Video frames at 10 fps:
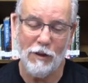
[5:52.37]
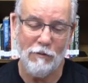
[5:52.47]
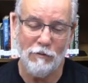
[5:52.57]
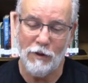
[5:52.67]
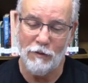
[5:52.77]

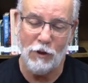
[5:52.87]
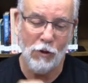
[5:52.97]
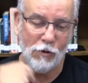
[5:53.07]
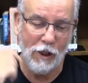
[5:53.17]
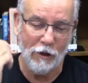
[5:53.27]

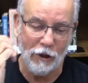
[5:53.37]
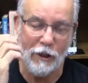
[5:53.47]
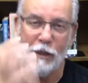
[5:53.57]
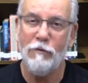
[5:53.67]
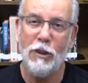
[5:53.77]
those that are
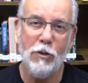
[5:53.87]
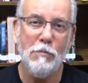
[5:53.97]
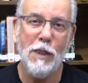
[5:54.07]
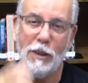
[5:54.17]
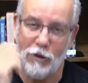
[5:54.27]
given too
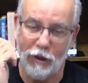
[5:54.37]
much,